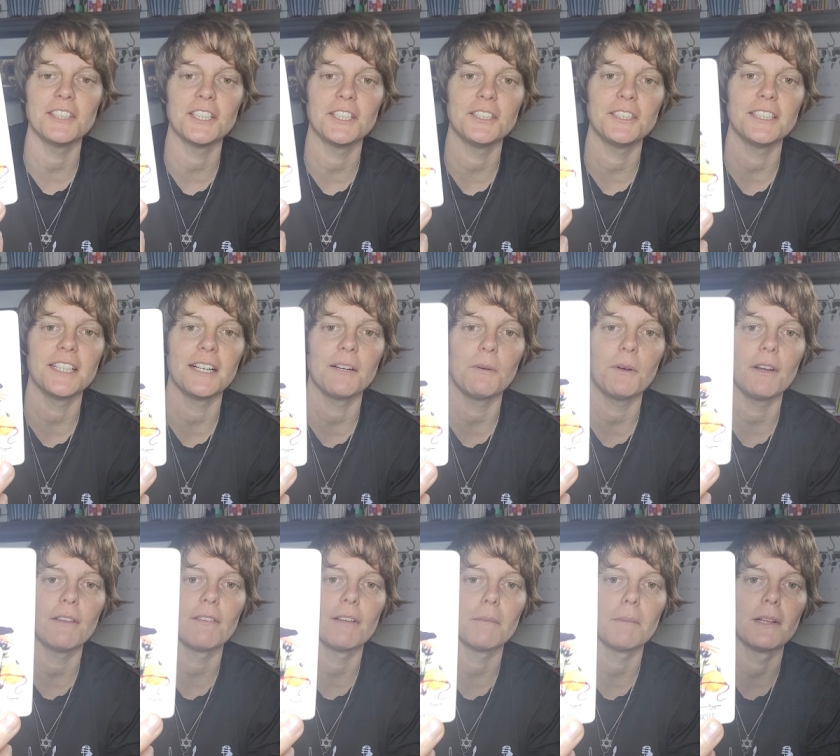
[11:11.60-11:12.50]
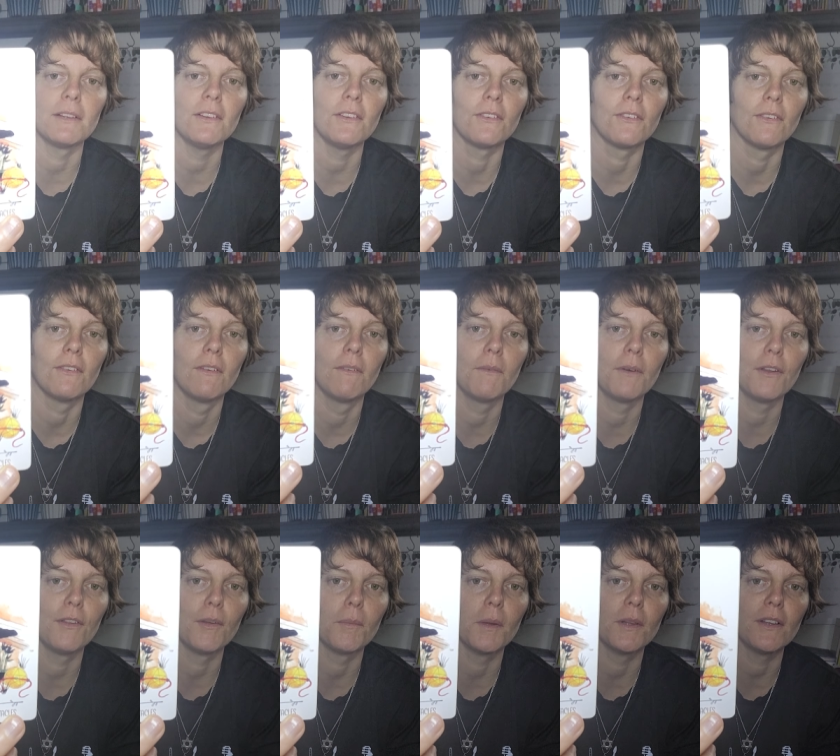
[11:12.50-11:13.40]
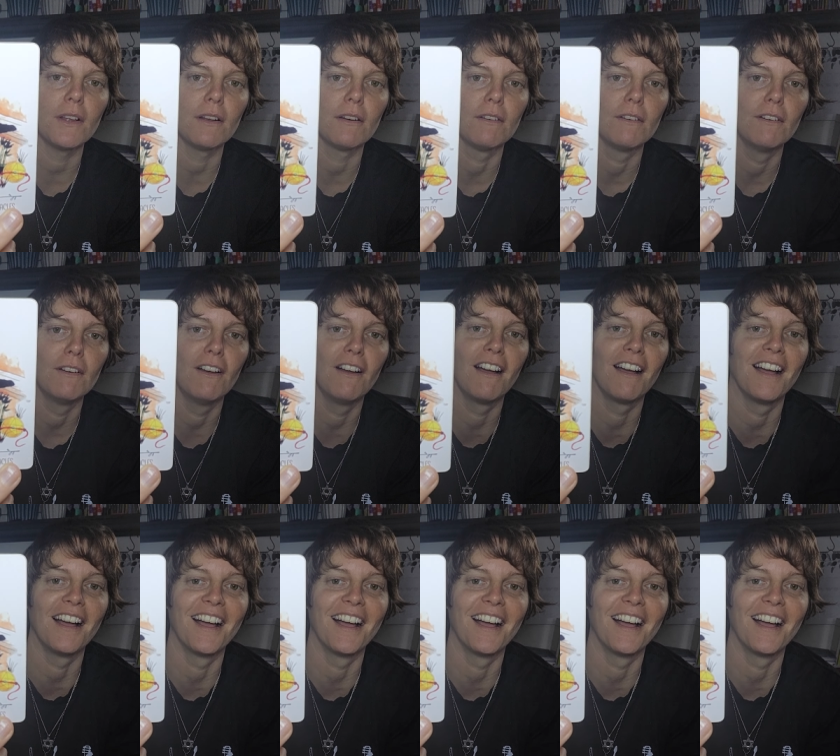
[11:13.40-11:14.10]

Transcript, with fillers: you're like, what do you think about this? What do you think about that?